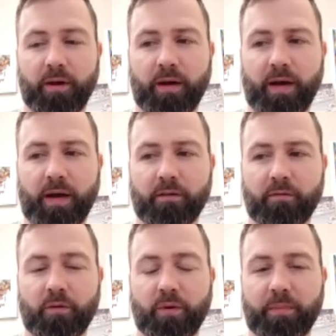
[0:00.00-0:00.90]
I can
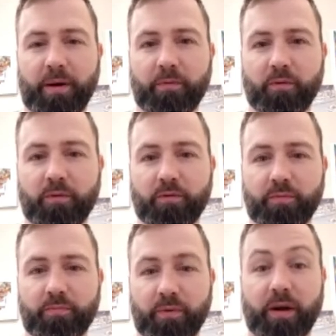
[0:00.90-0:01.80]
run away, but I'm going to
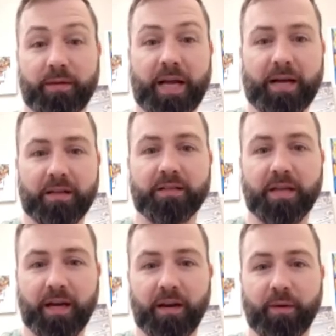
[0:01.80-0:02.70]
attack this
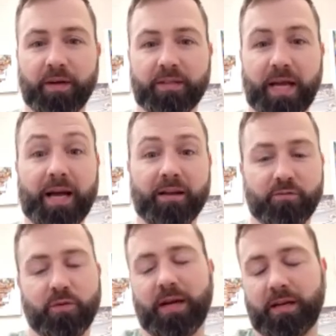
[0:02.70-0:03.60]
guy anyways. That
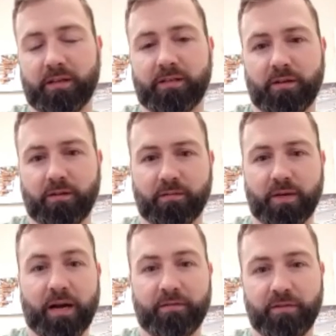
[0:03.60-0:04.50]
is what I consider
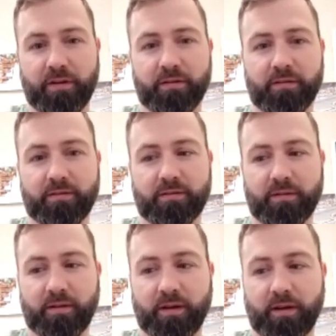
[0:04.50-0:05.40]

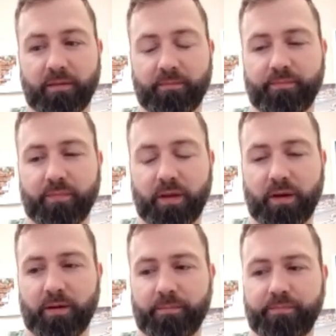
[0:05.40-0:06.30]
confidence, um,
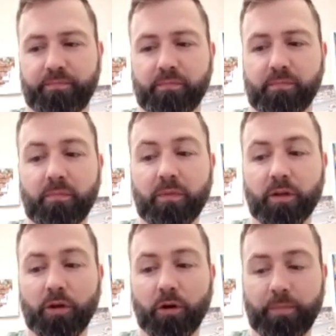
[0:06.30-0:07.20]
um,
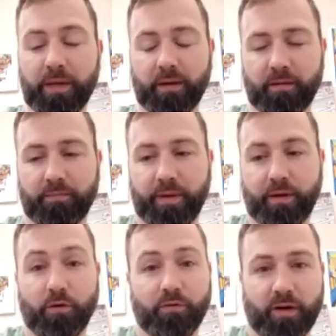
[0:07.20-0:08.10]
you know, being being
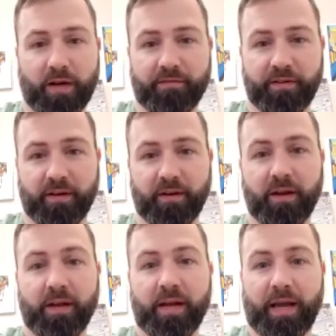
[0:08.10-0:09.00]
overconfident
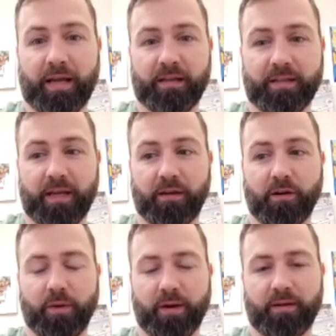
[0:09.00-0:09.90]
and saying, you
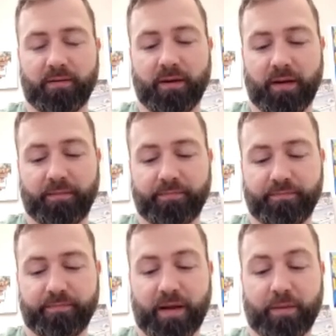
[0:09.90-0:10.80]
know what, I, I
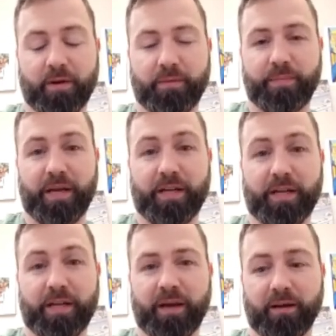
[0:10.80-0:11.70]
I'm going to base
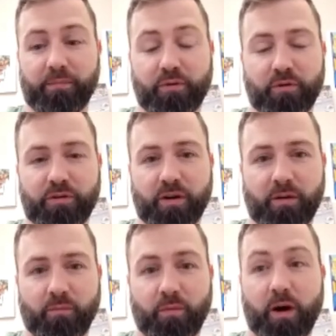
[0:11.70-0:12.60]
my approach
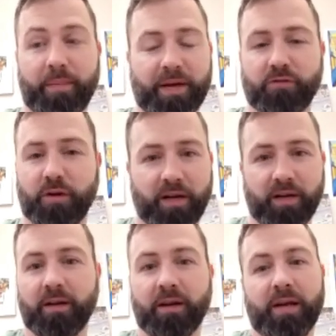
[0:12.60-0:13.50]
on all my
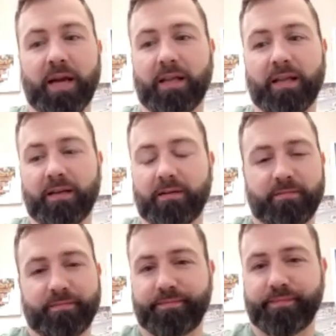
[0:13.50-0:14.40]
training. And
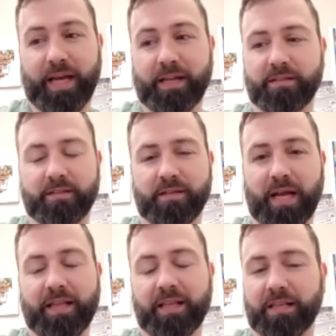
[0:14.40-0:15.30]
then that's
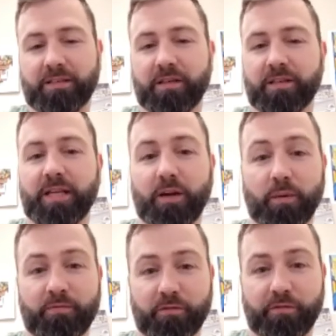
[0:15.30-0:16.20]
I think that's going to set
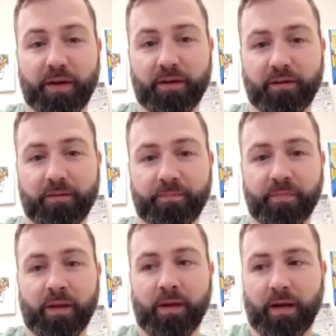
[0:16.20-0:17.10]
you up for failure
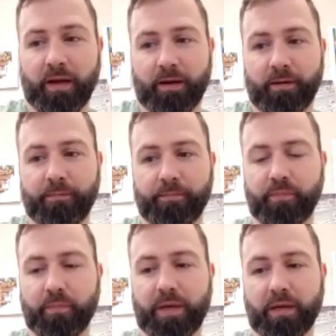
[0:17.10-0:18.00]
um,
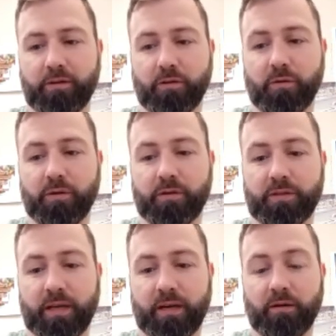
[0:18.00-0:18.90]
because you're going to
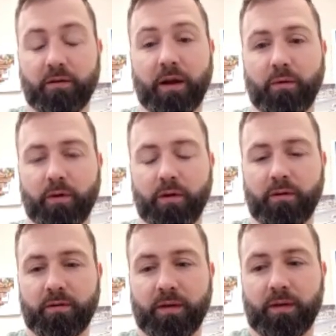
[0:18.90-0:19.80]
say, okay,
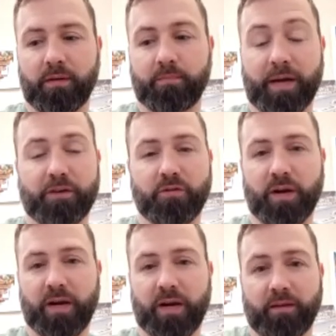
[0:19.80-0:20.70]
well, my
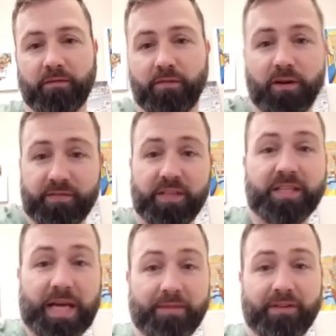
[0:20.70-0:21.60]
training involves this
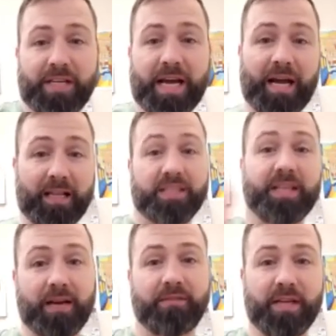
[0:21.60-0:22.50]
kind of attack, this
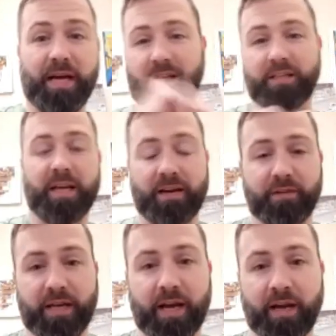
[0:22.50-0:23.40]
kind of attack, this kind of
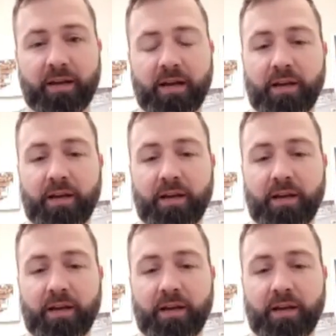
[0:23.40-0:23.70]
attack.